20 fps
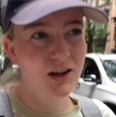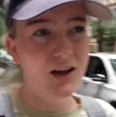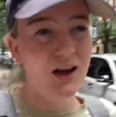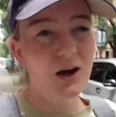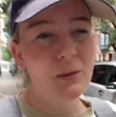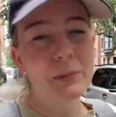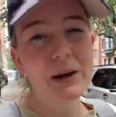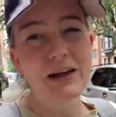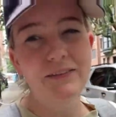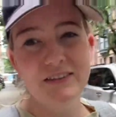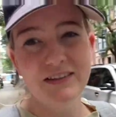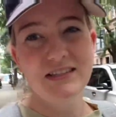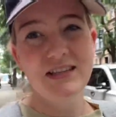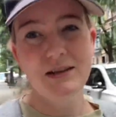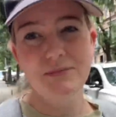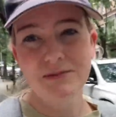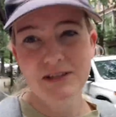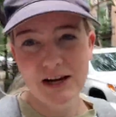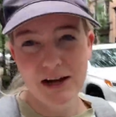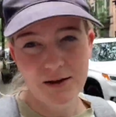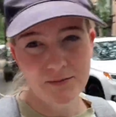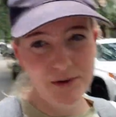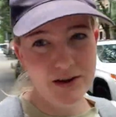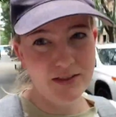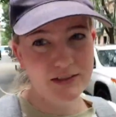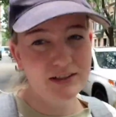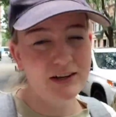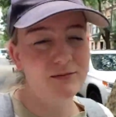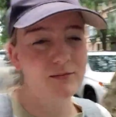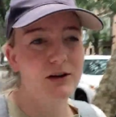about the same time by the
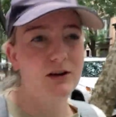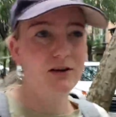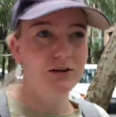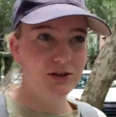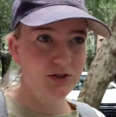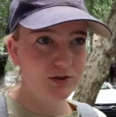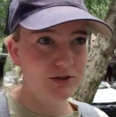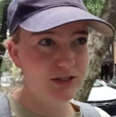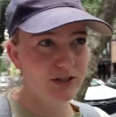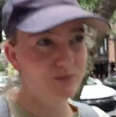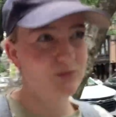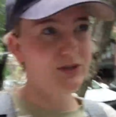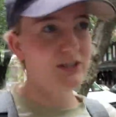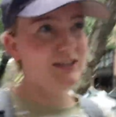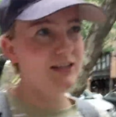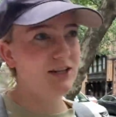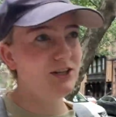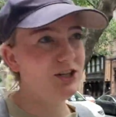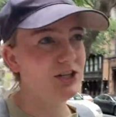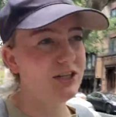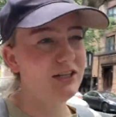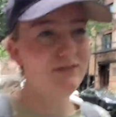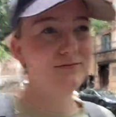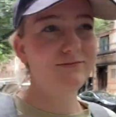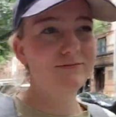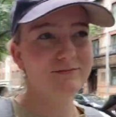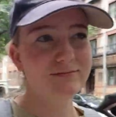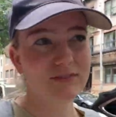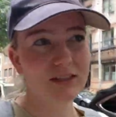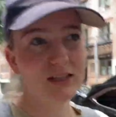time I got to a subway station.
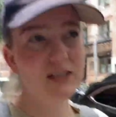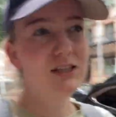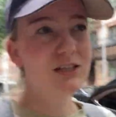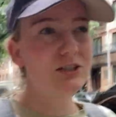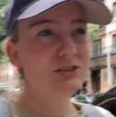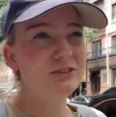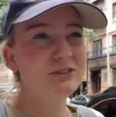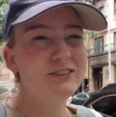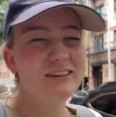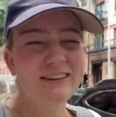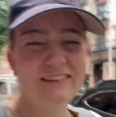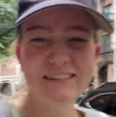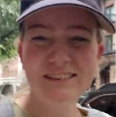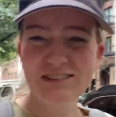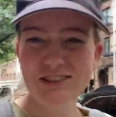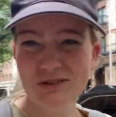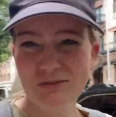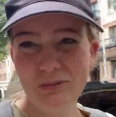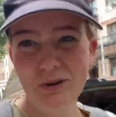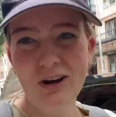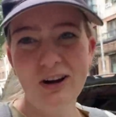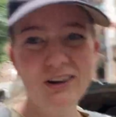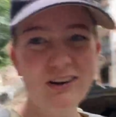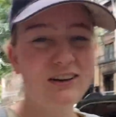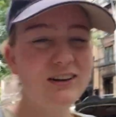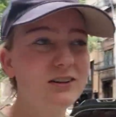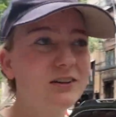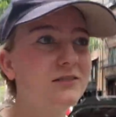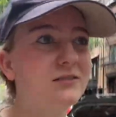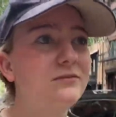So I'll just walk.
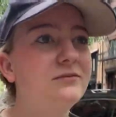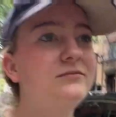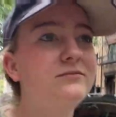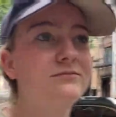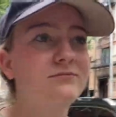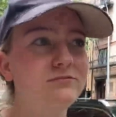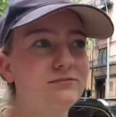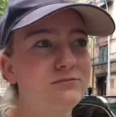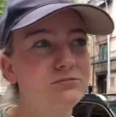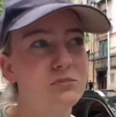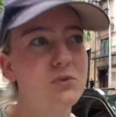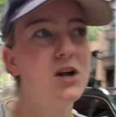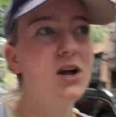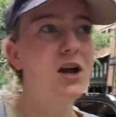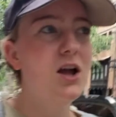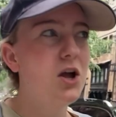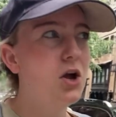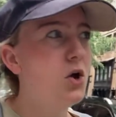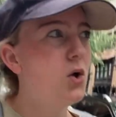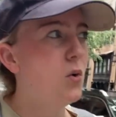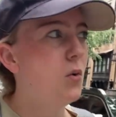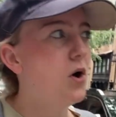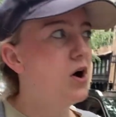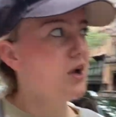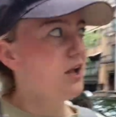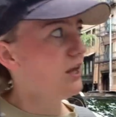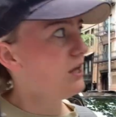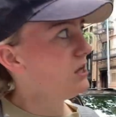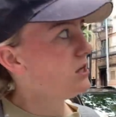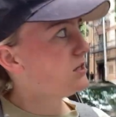
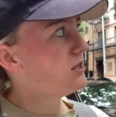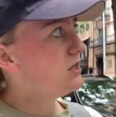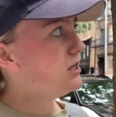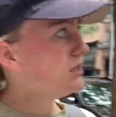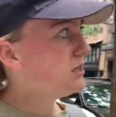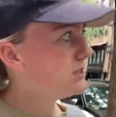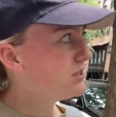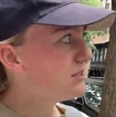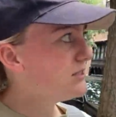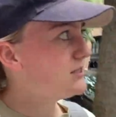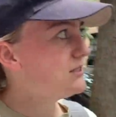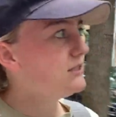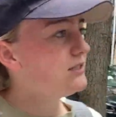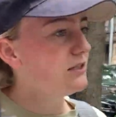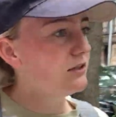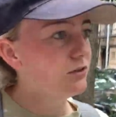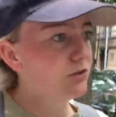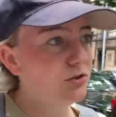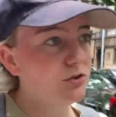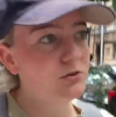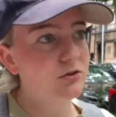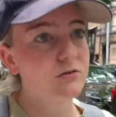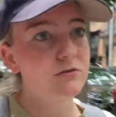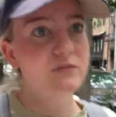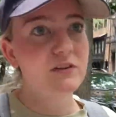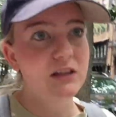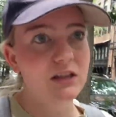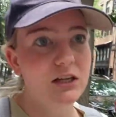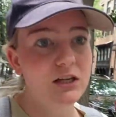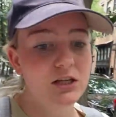Walking still through the
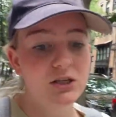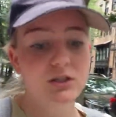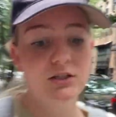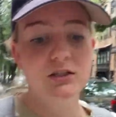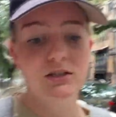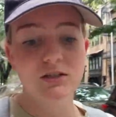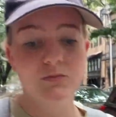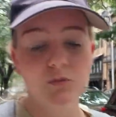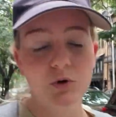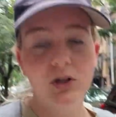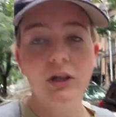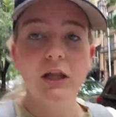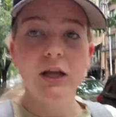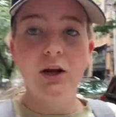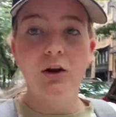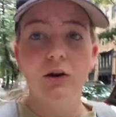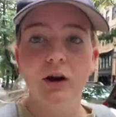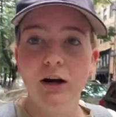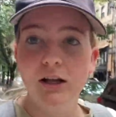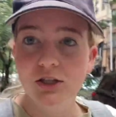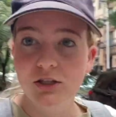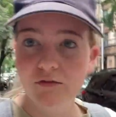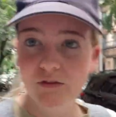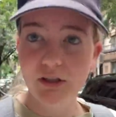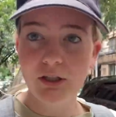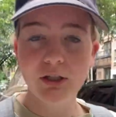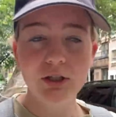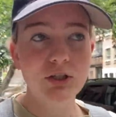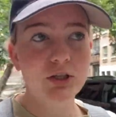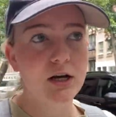village. This is more like Greenwich
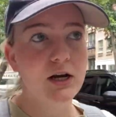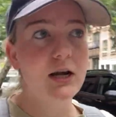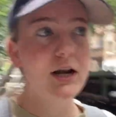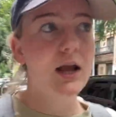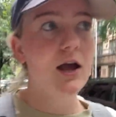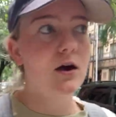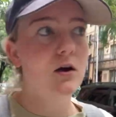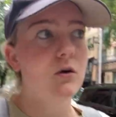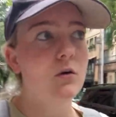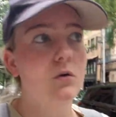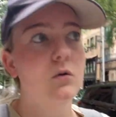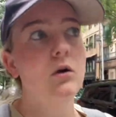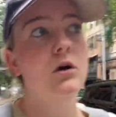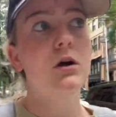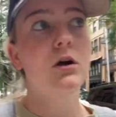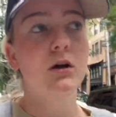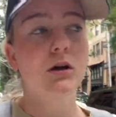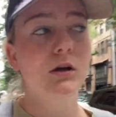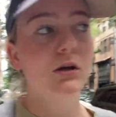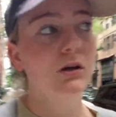Village right now.